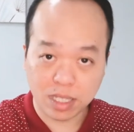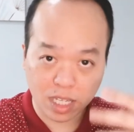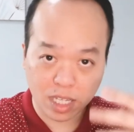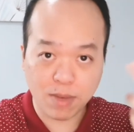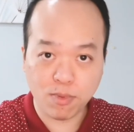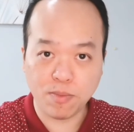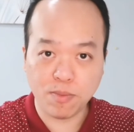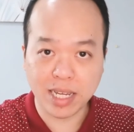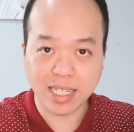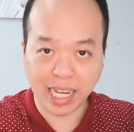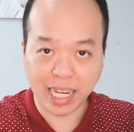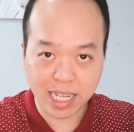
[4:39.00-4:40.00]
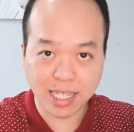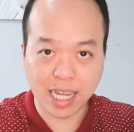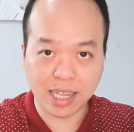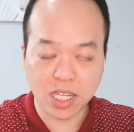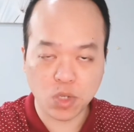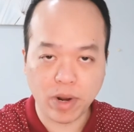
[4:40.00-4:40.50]
It will be a second
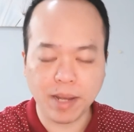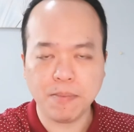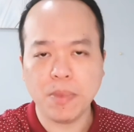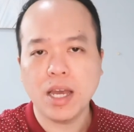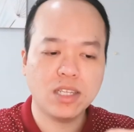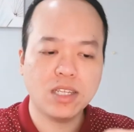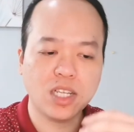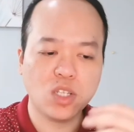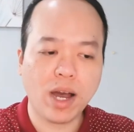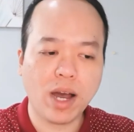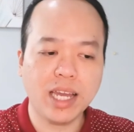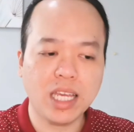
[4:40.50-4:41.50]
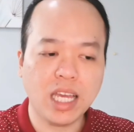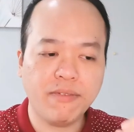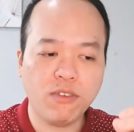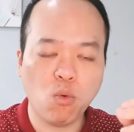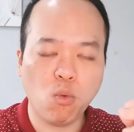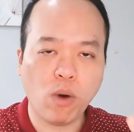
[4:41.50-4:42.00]
sentence, right? That's why
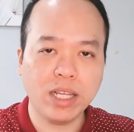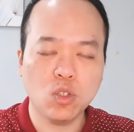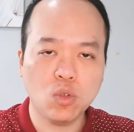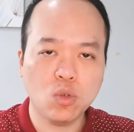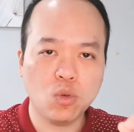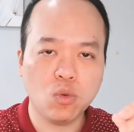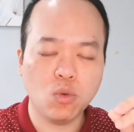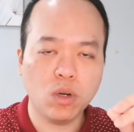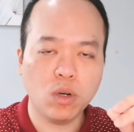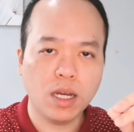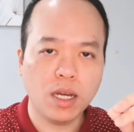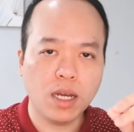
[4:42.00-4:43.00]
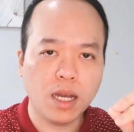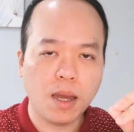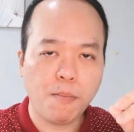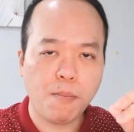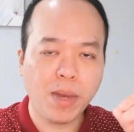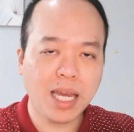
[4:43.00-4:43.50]
if you want to
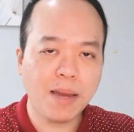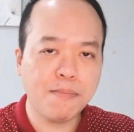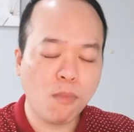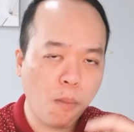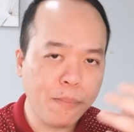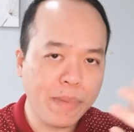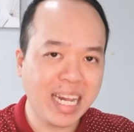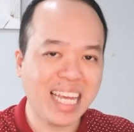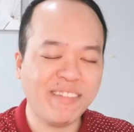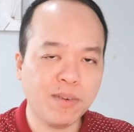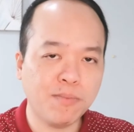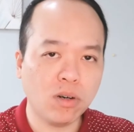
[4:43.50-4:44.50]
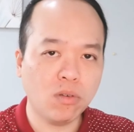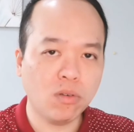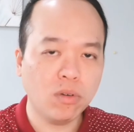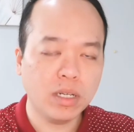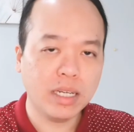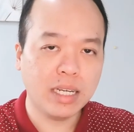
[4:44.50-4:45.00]
make it more believable
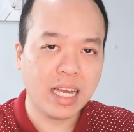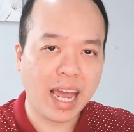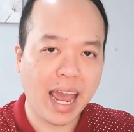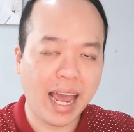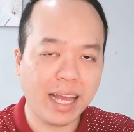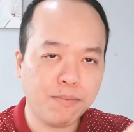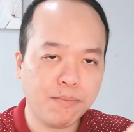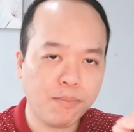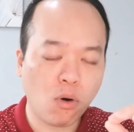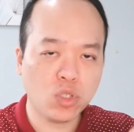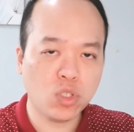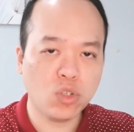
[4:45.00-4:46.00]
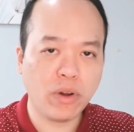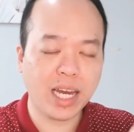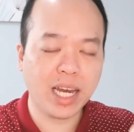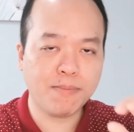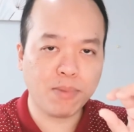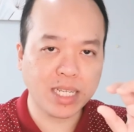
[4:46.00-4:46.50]
and
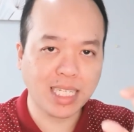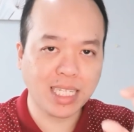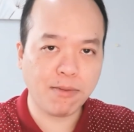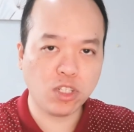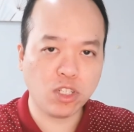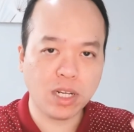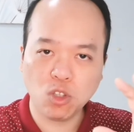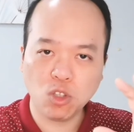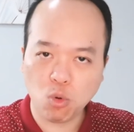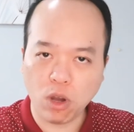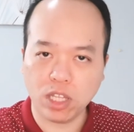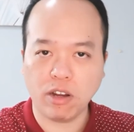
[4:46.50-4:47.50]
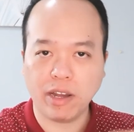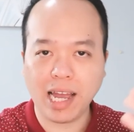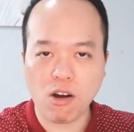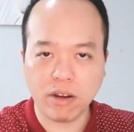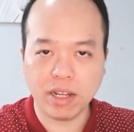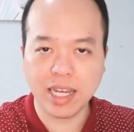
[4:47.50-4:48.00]
portray a perception to a target
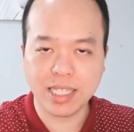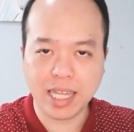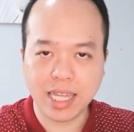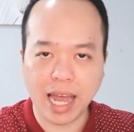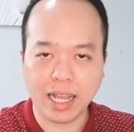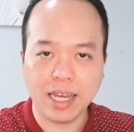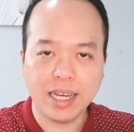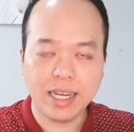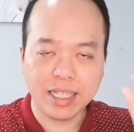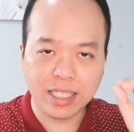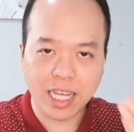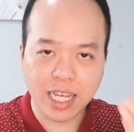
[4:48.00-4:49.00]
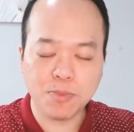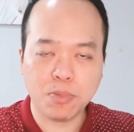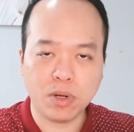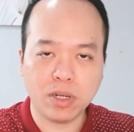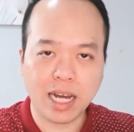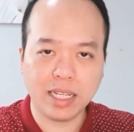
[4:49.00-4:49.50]
audience that this
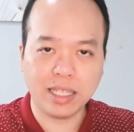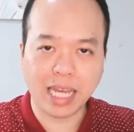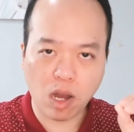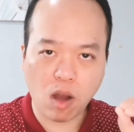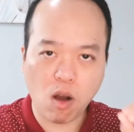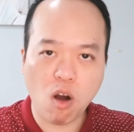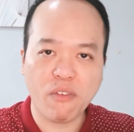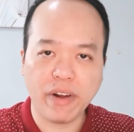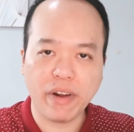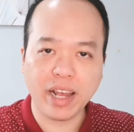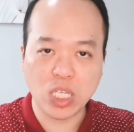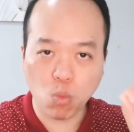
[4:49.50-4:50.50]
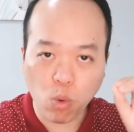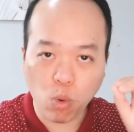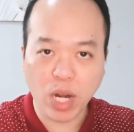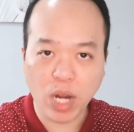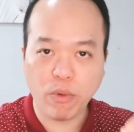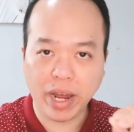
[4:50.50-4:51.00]
product that you're offering is
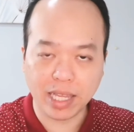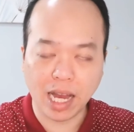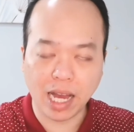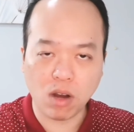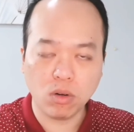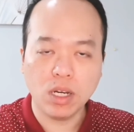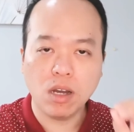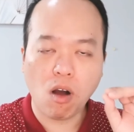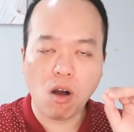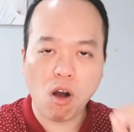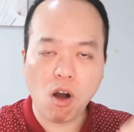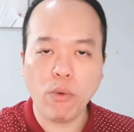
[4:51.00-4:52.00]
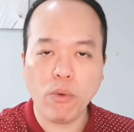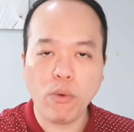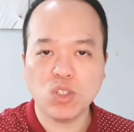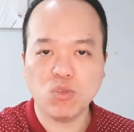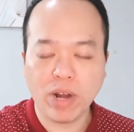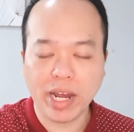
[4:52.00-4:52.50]
working right now,
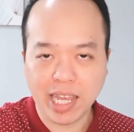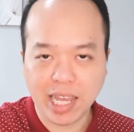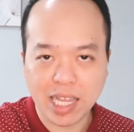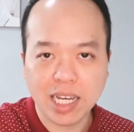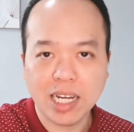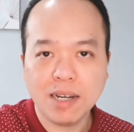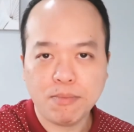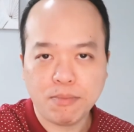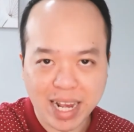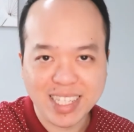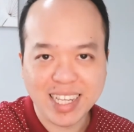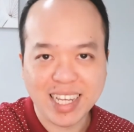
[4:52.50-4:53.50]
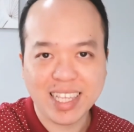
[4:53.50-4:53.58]
always write in a present